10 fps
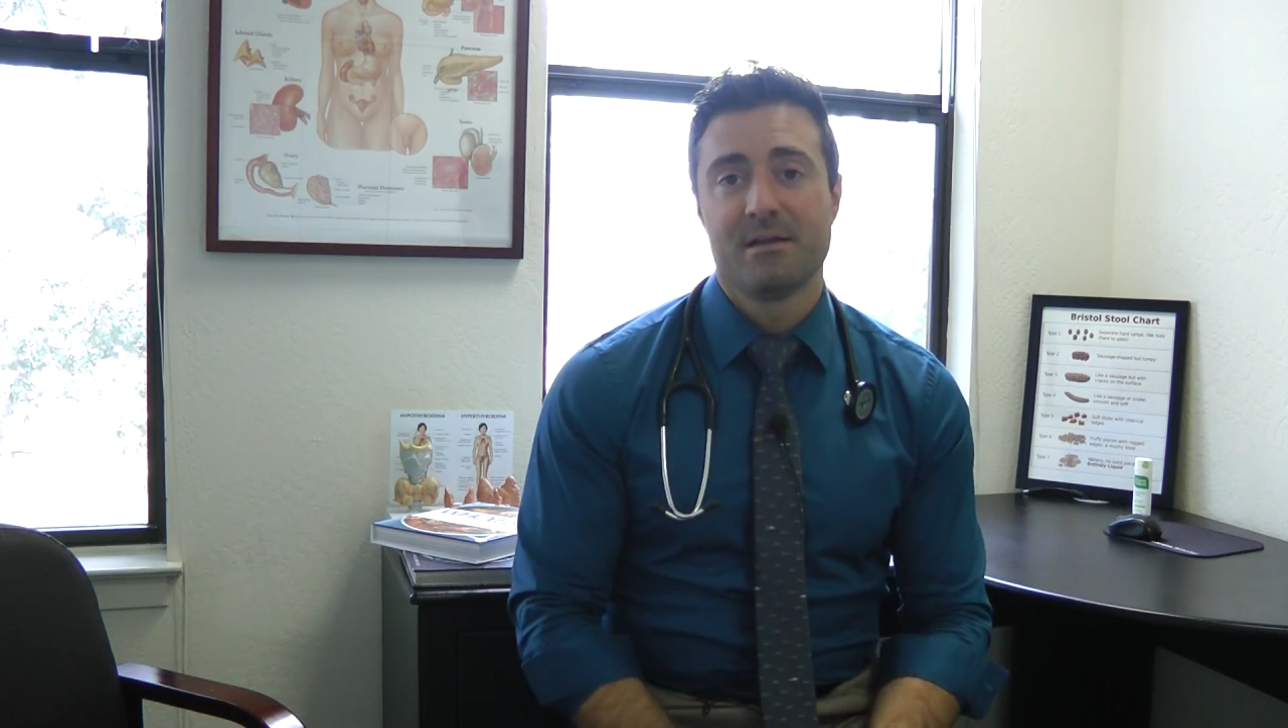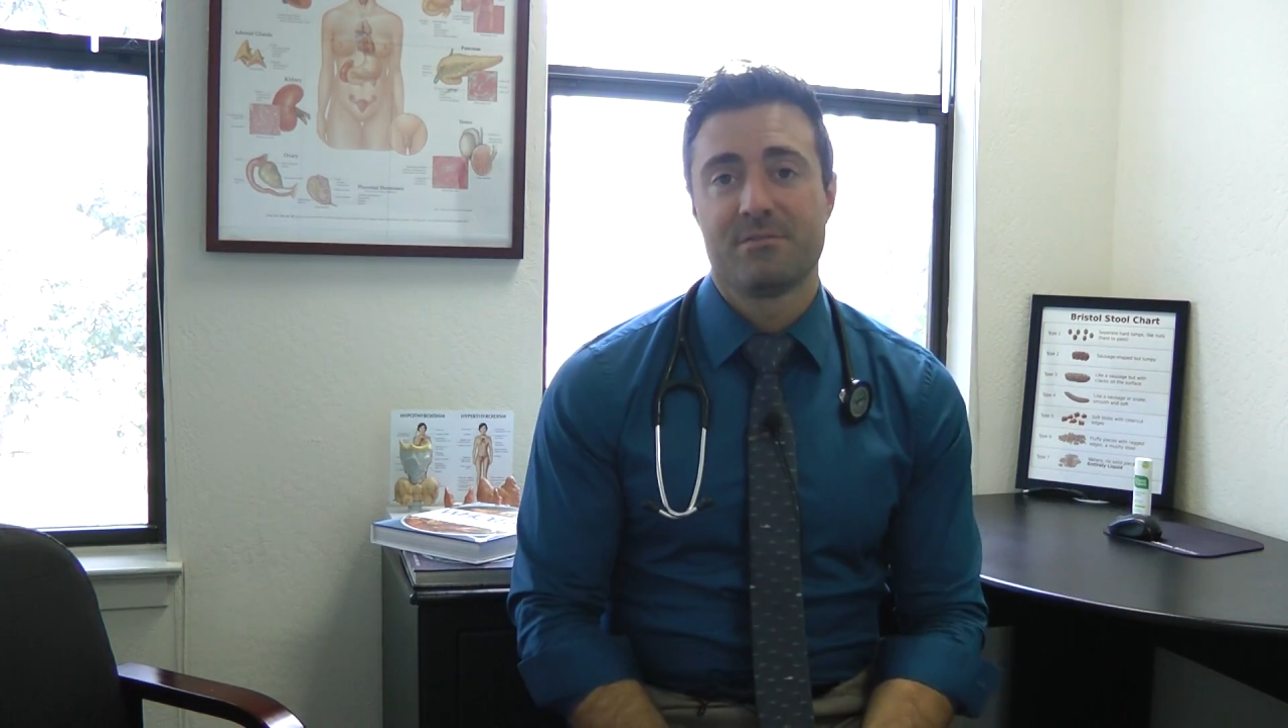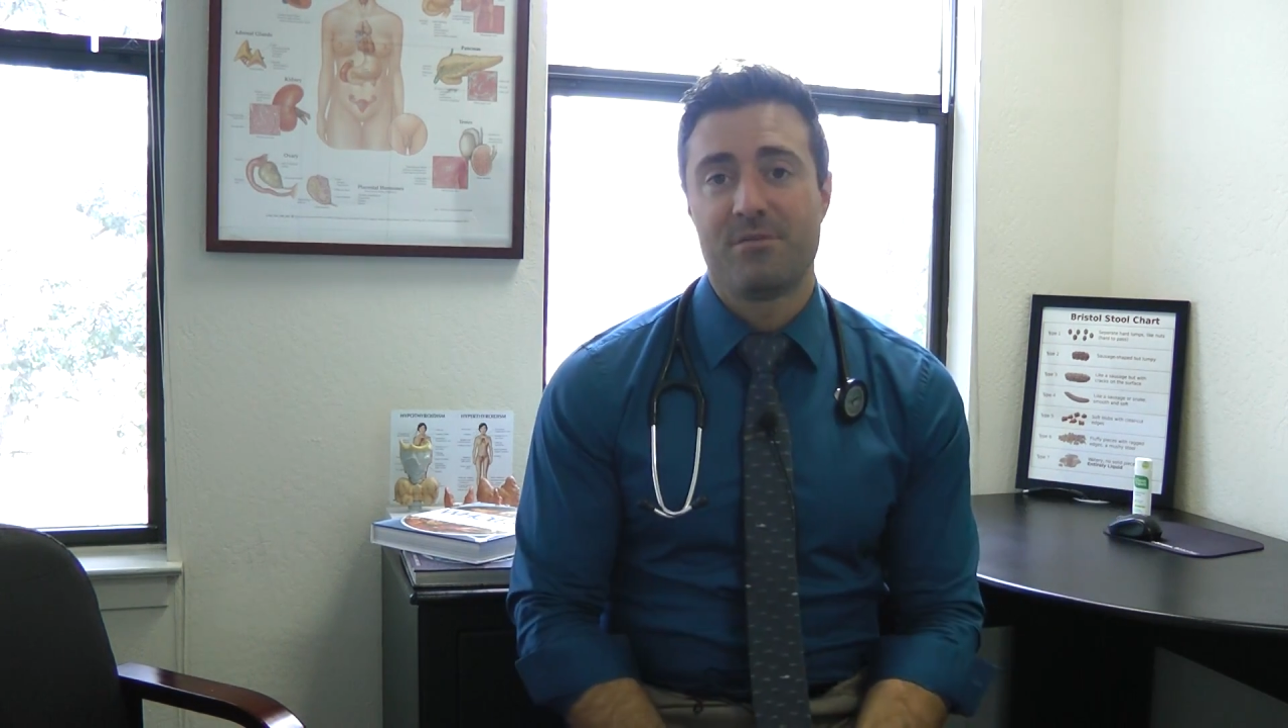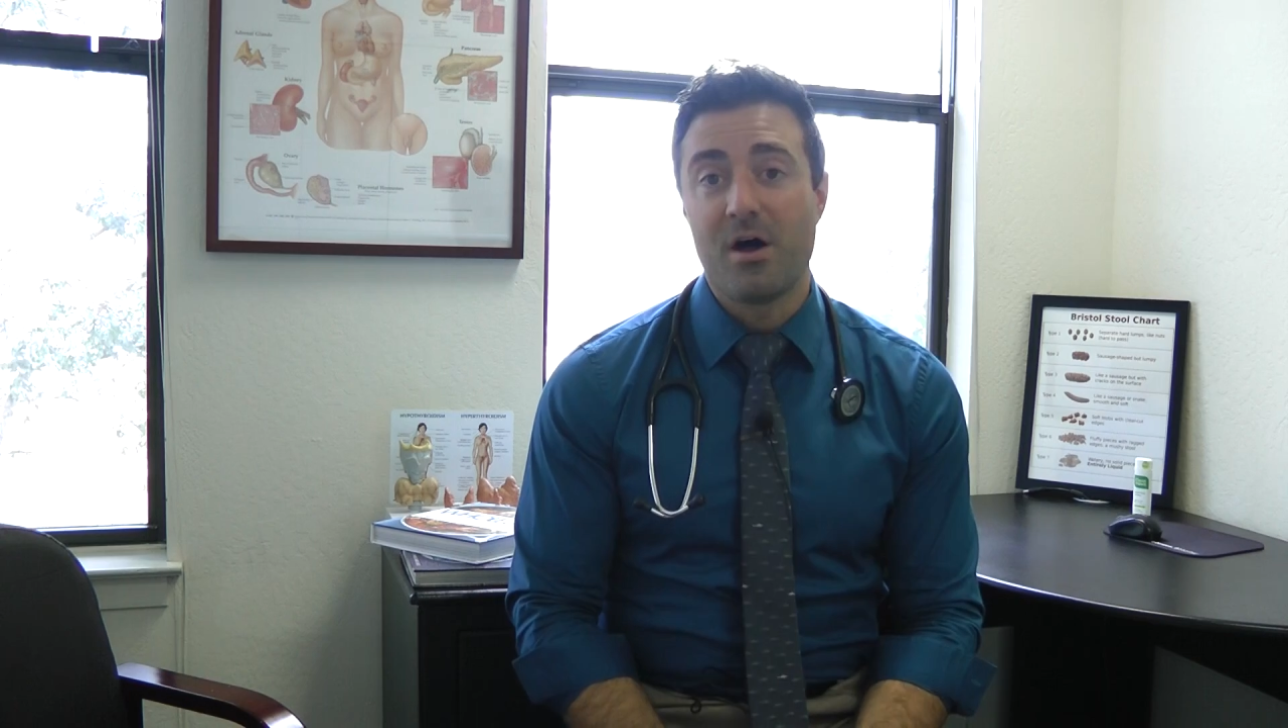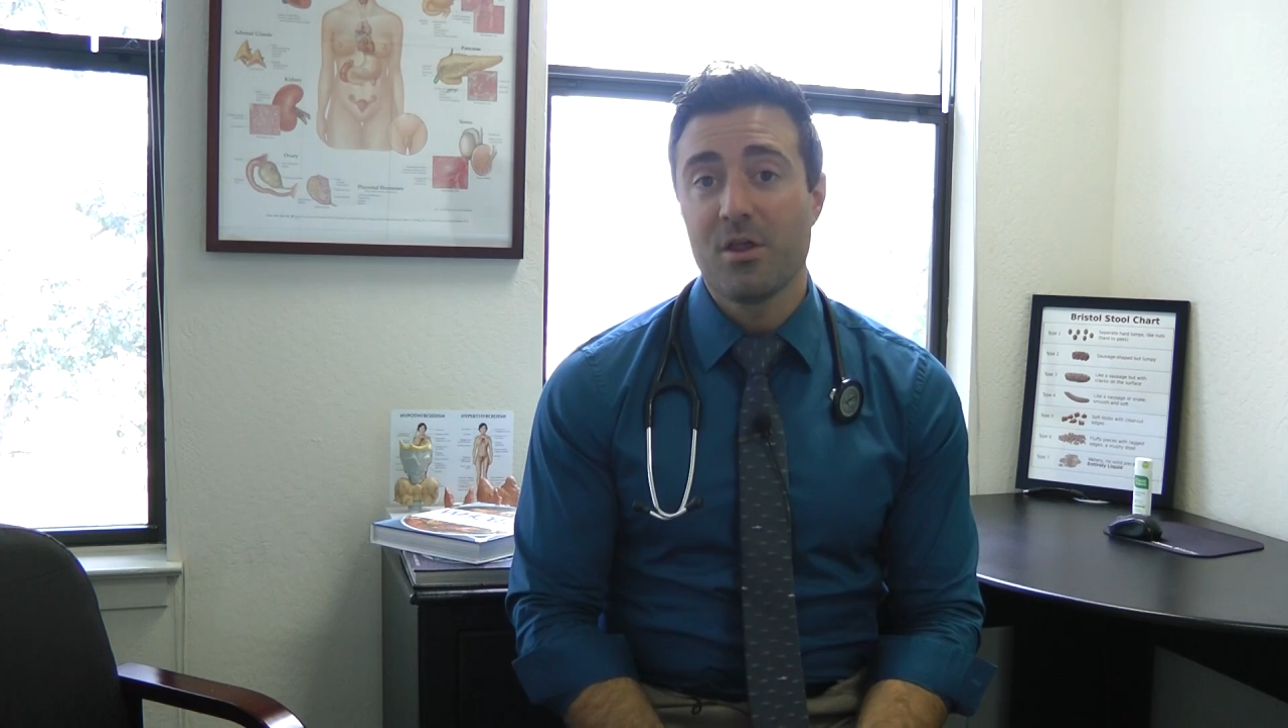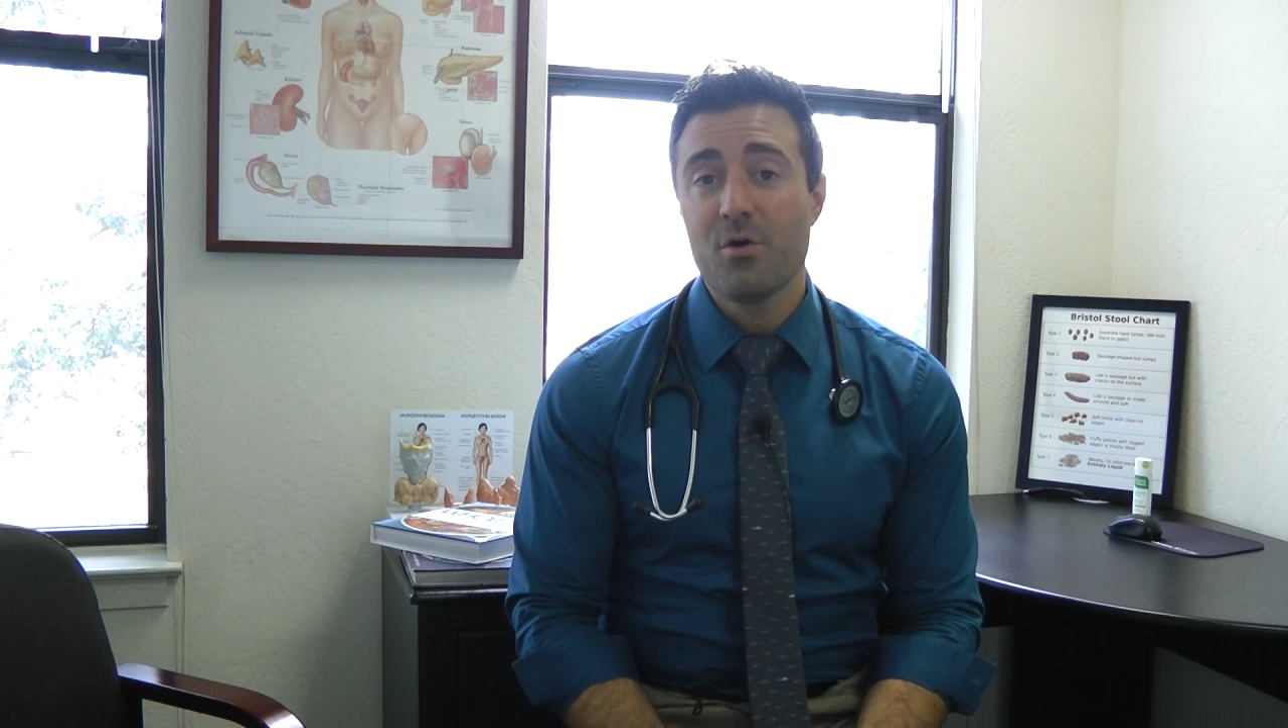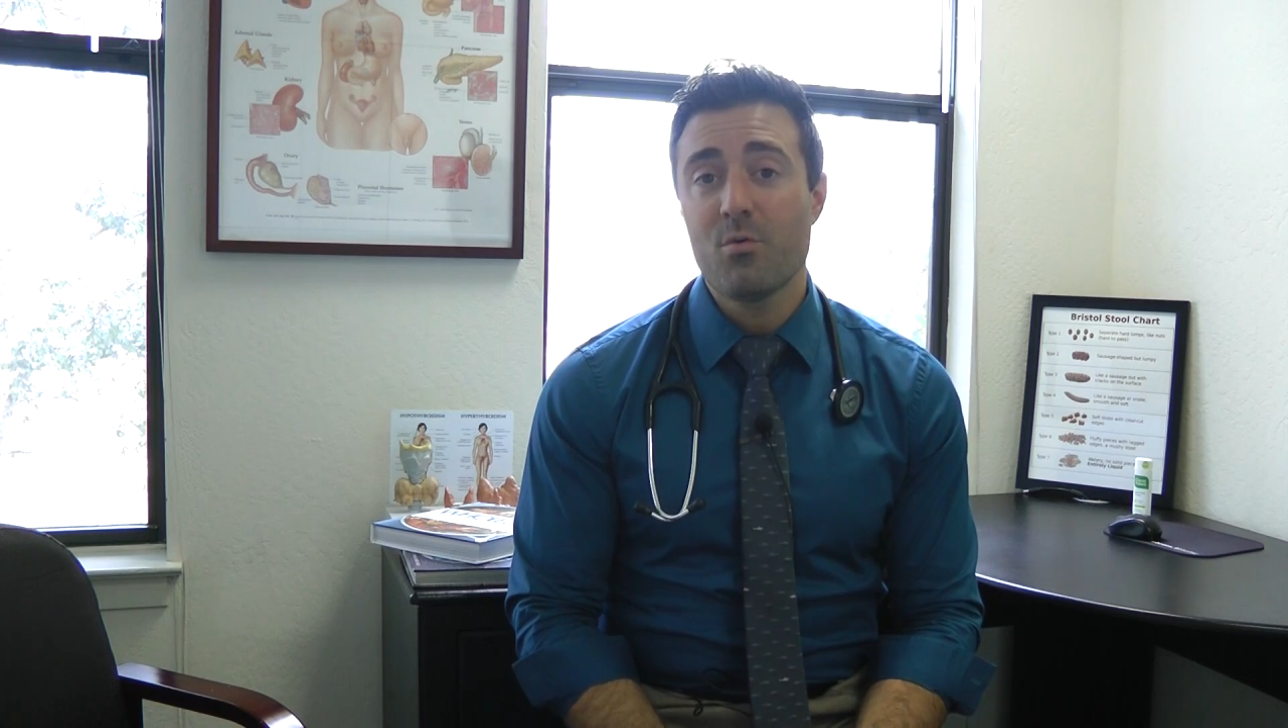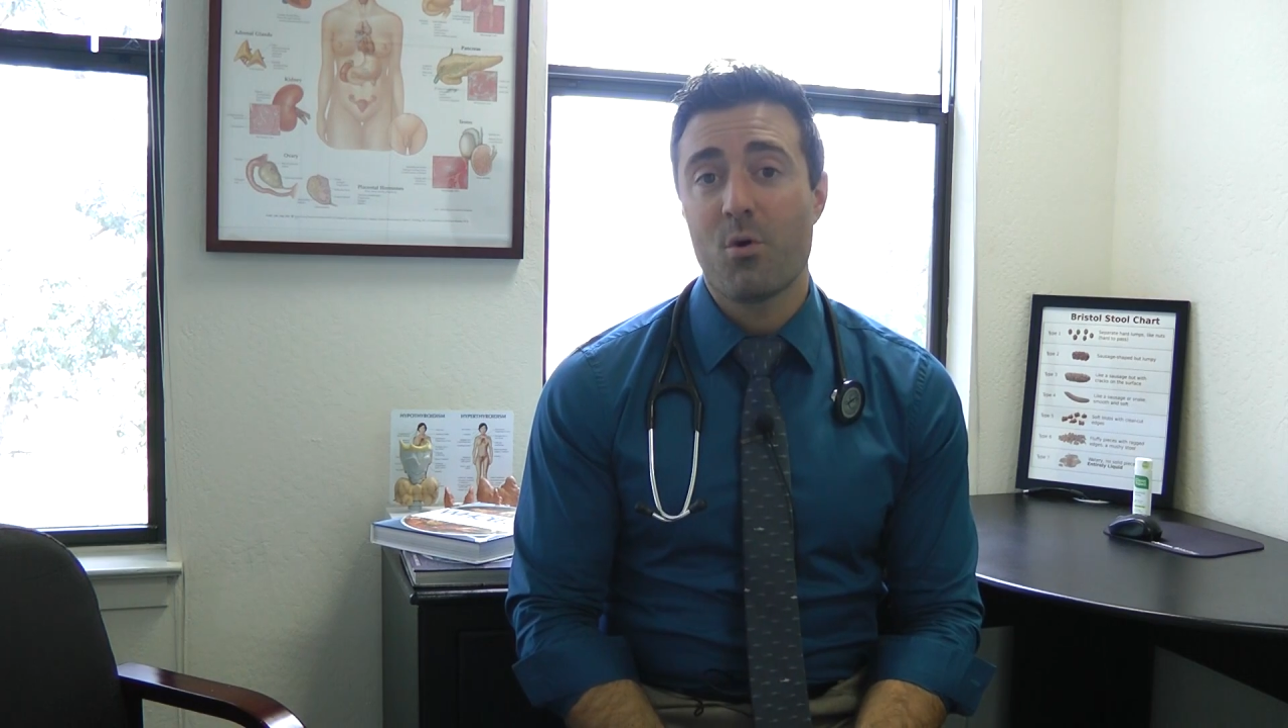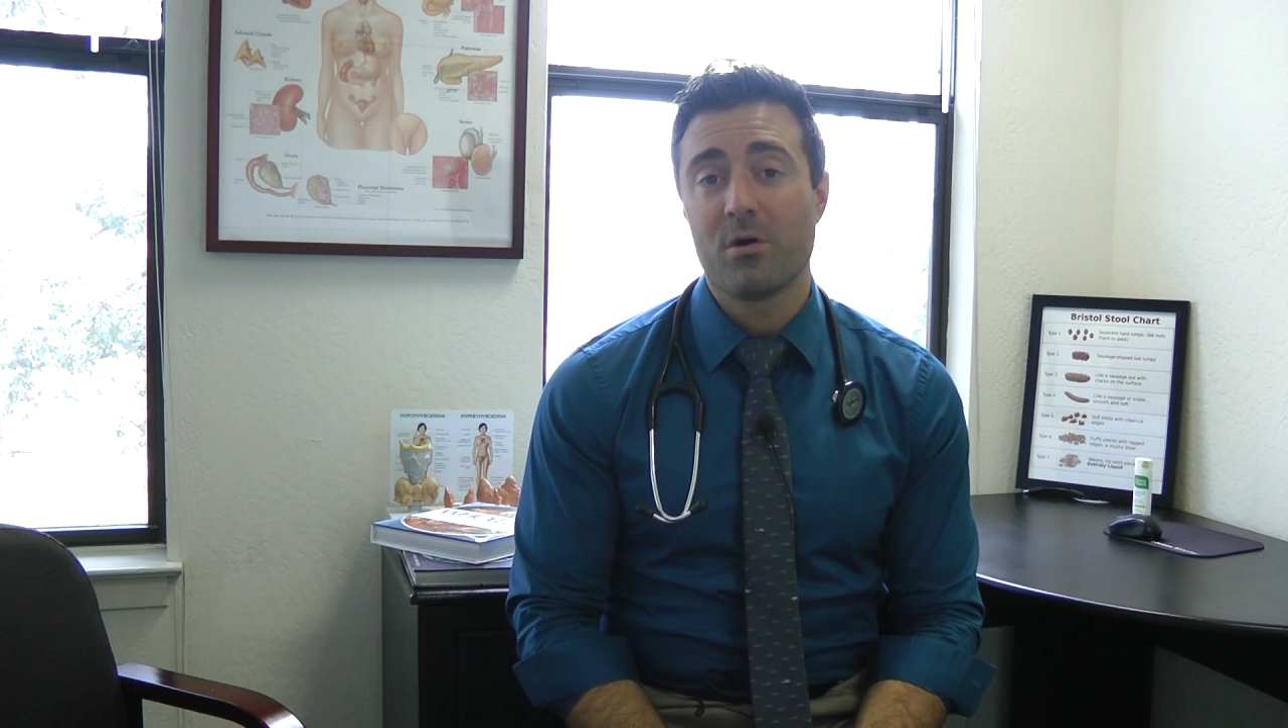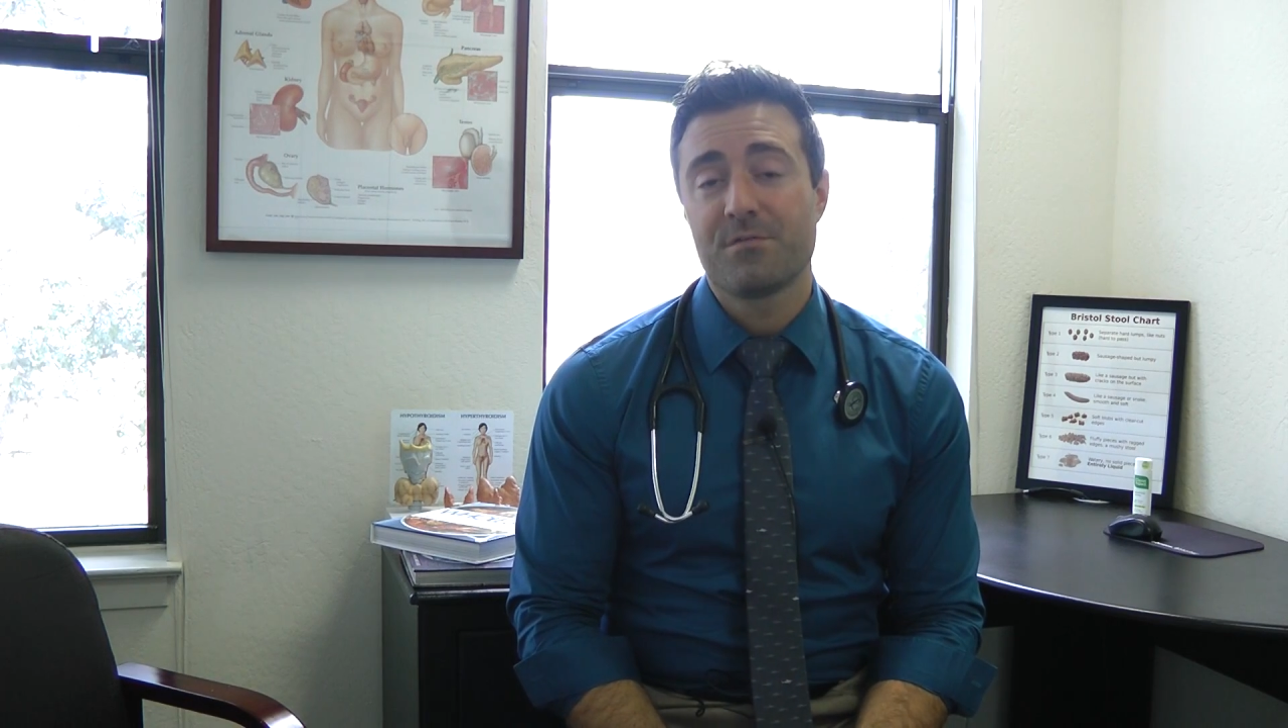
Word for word: follow or